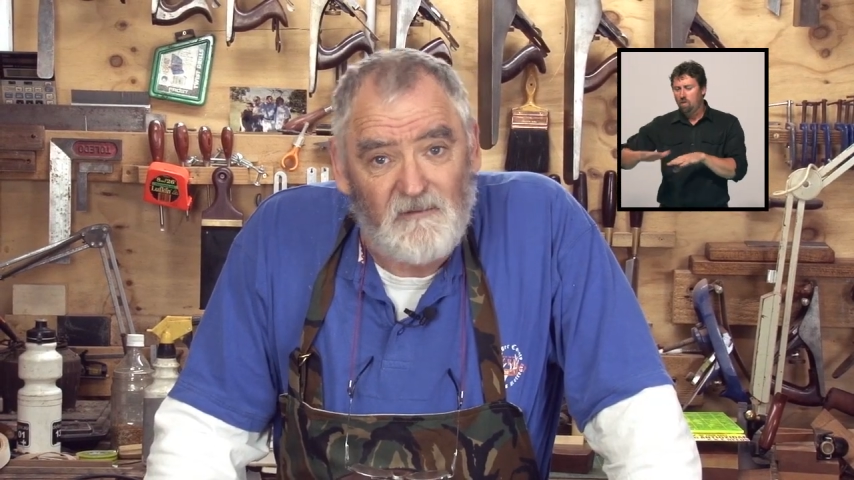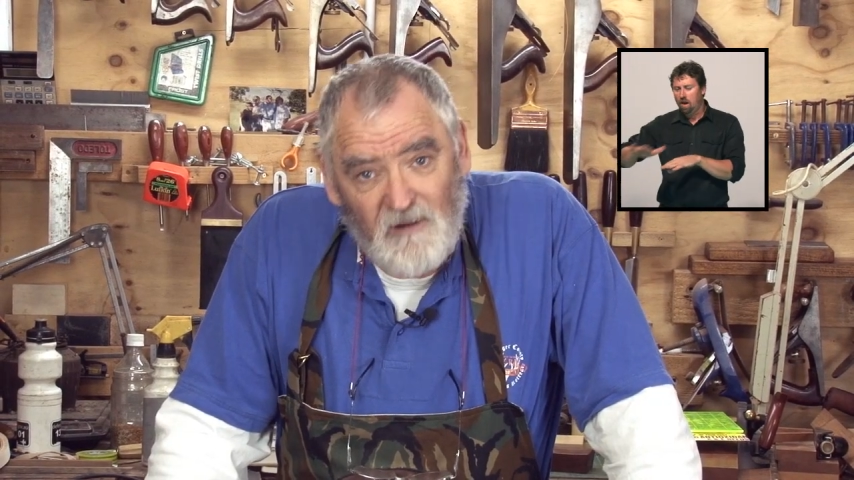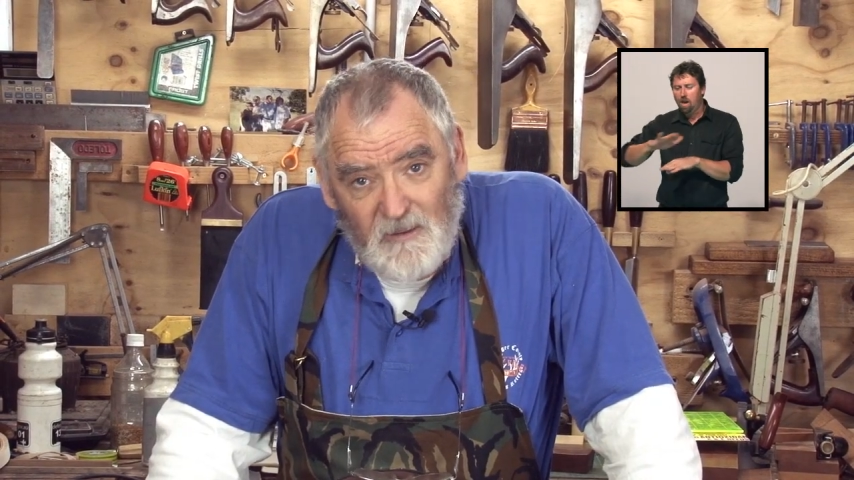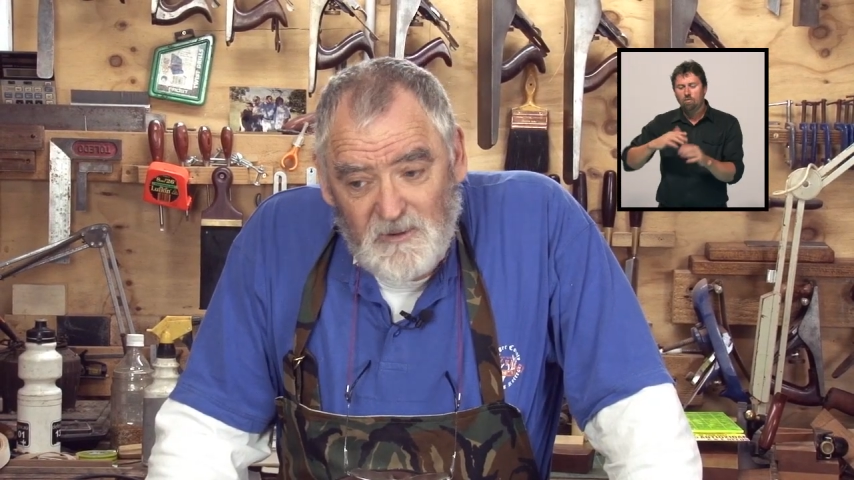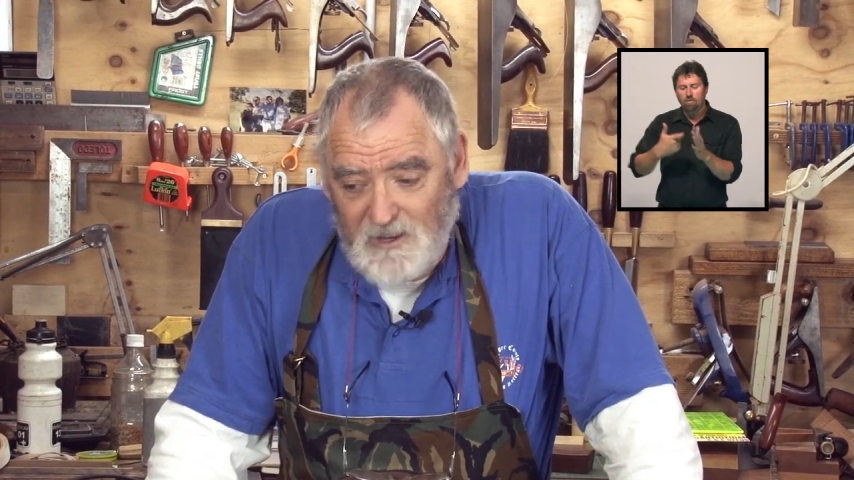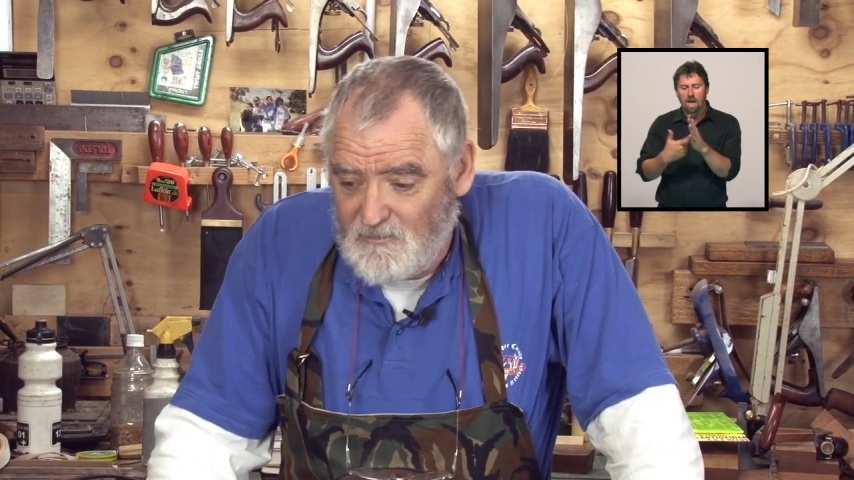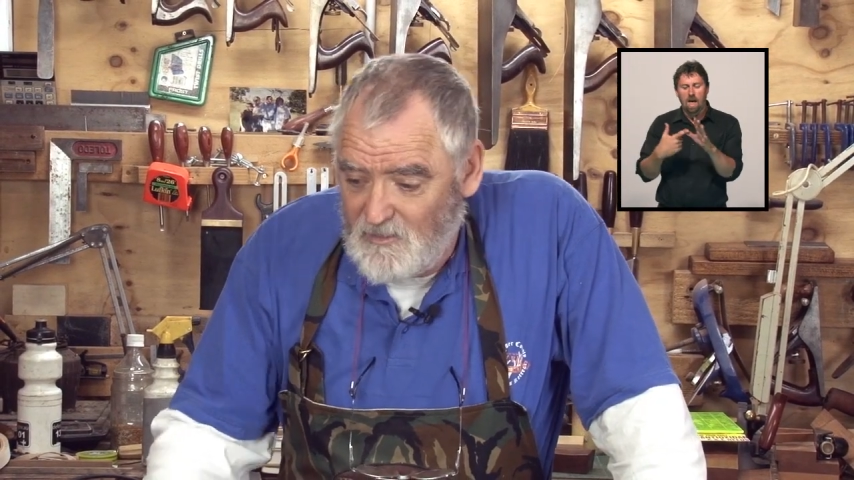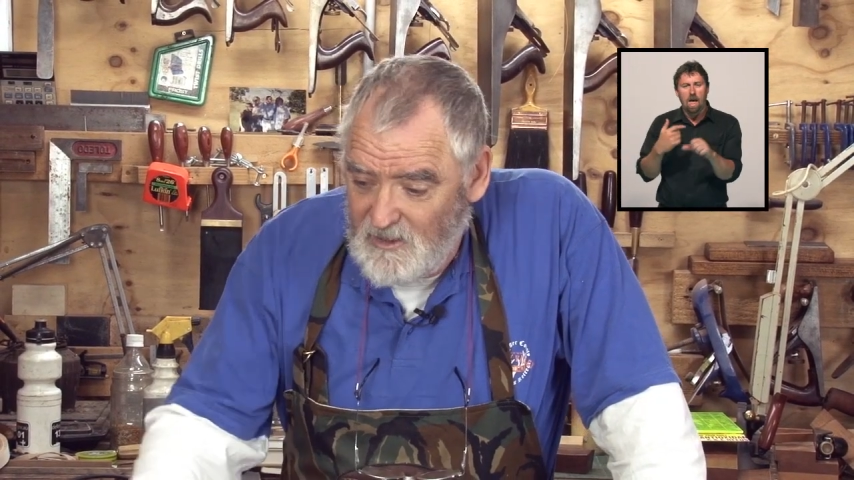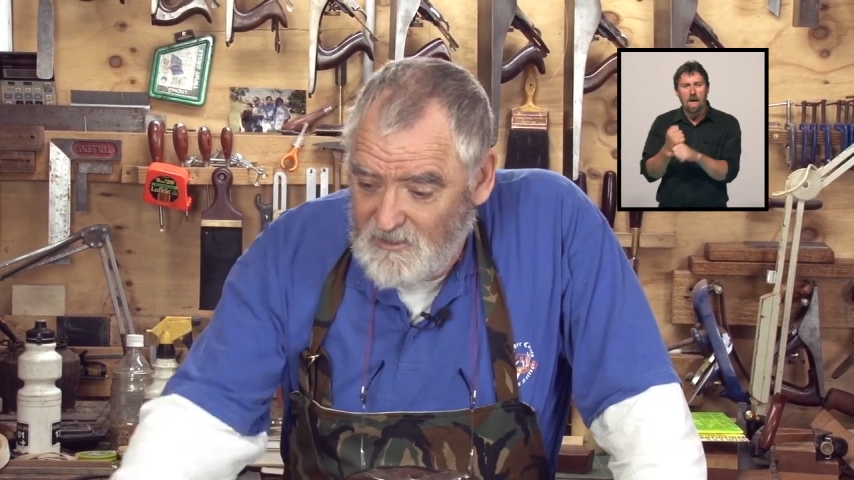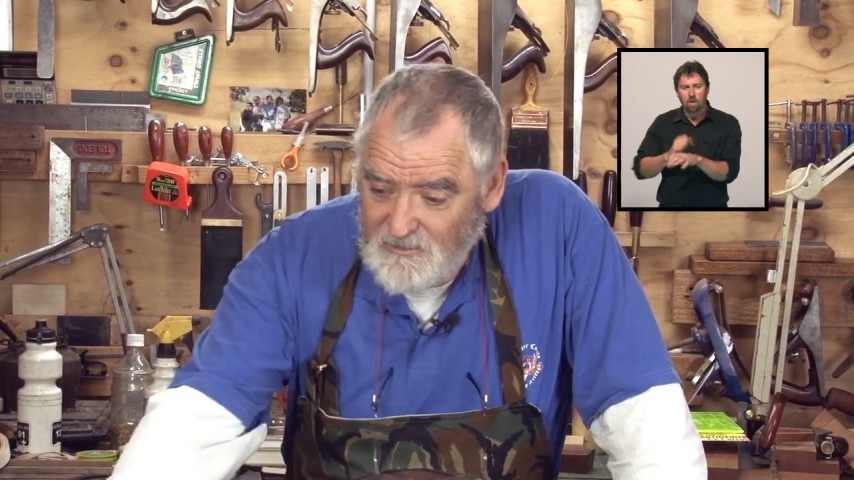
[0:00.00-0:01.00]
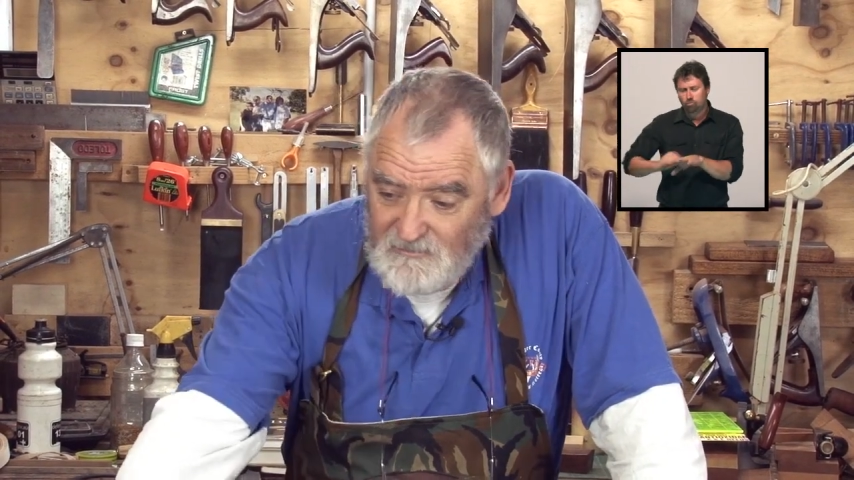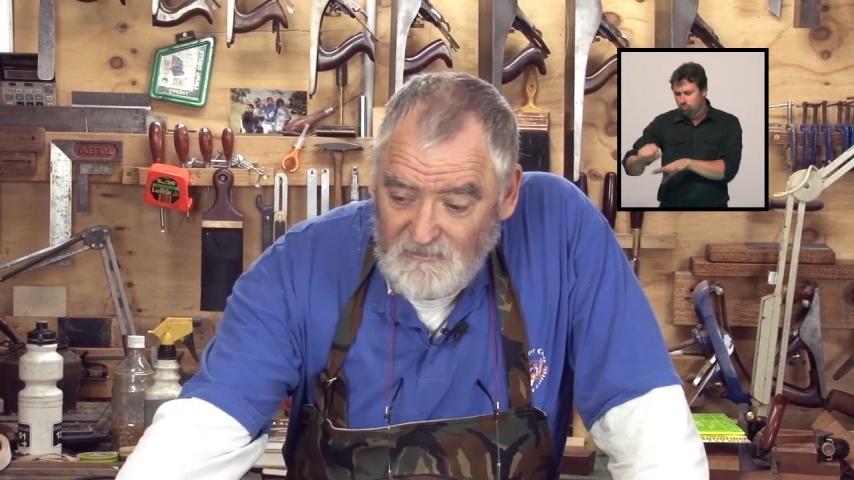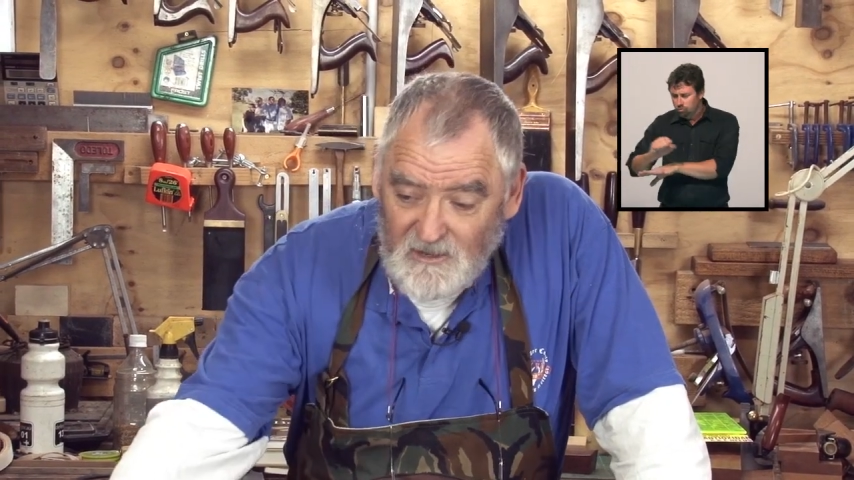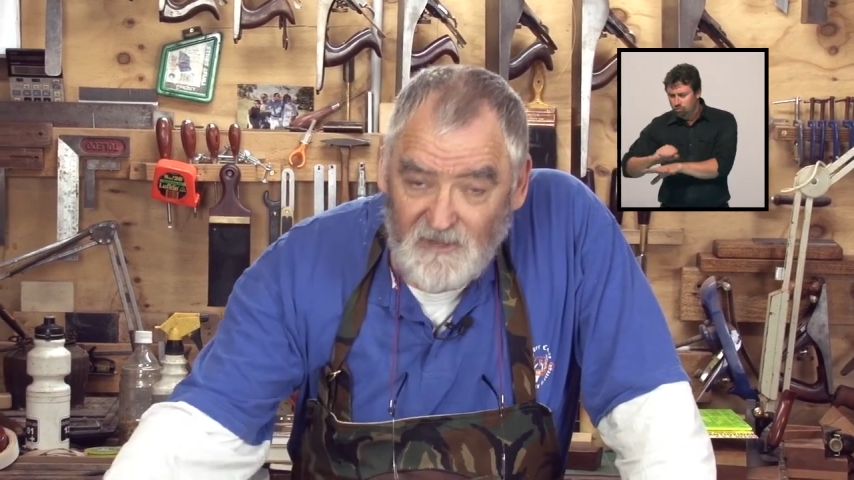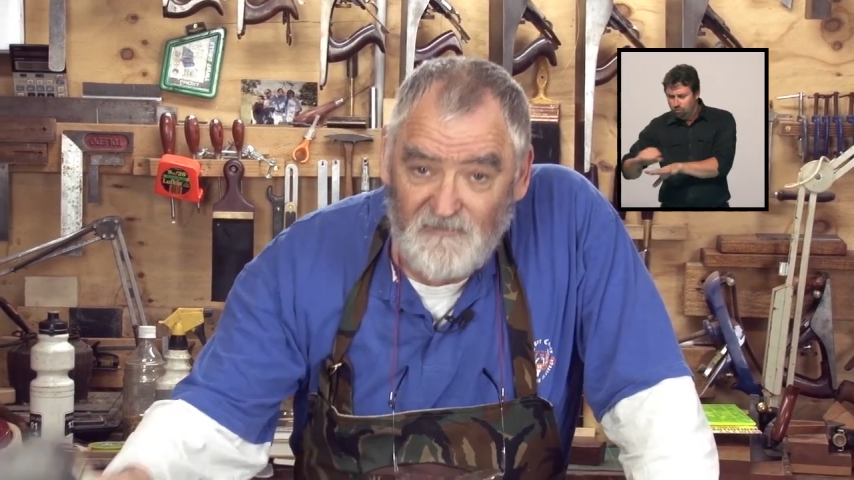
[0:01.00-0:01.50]
rub it in with
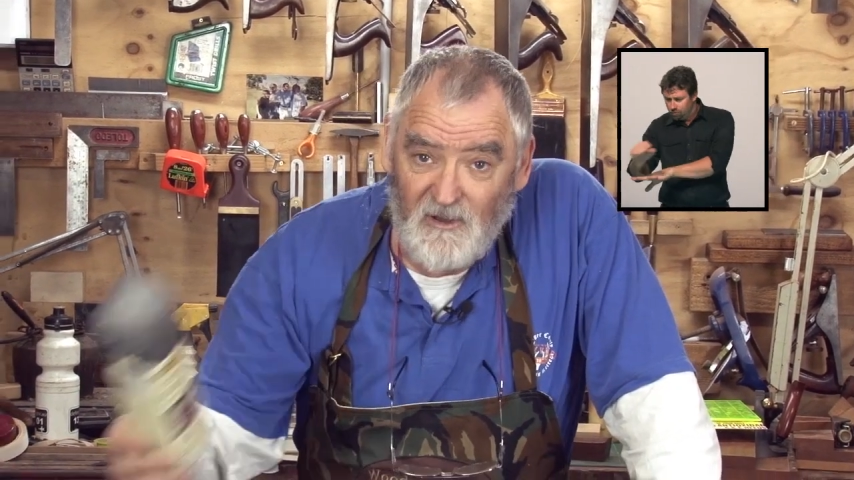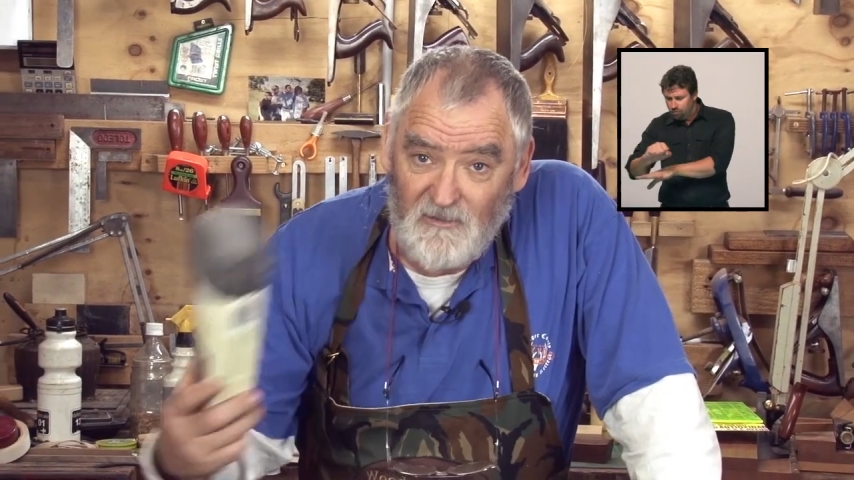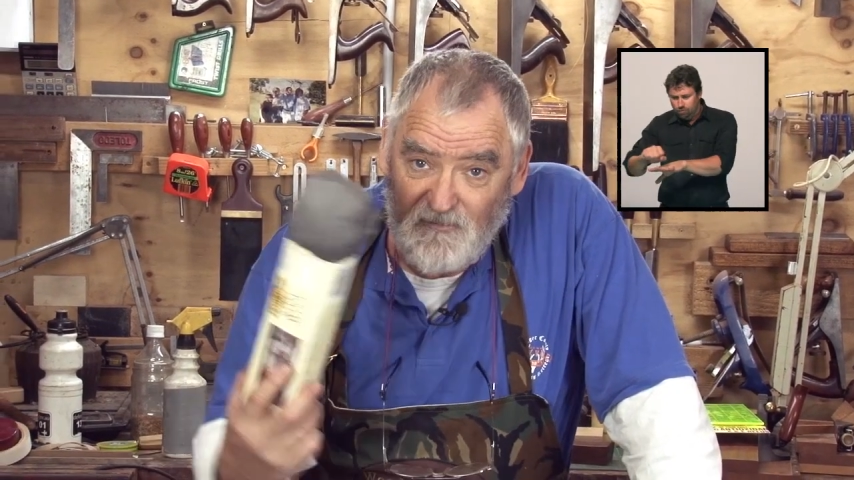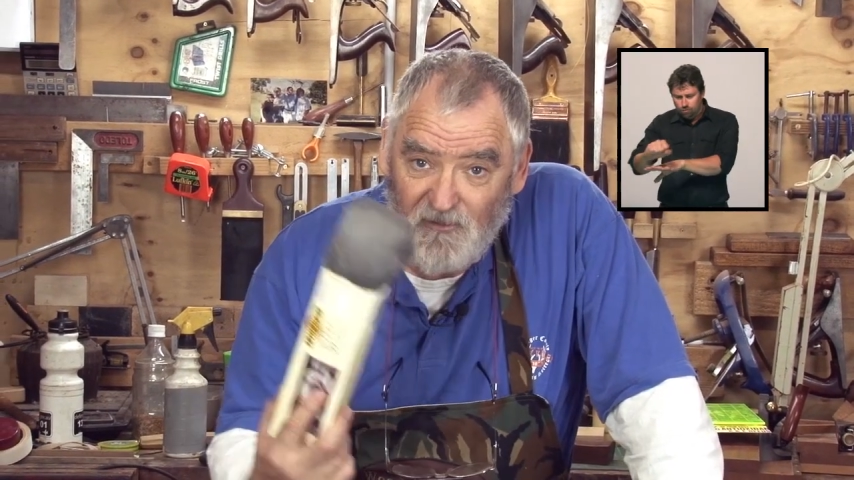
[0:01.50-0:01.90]
really fine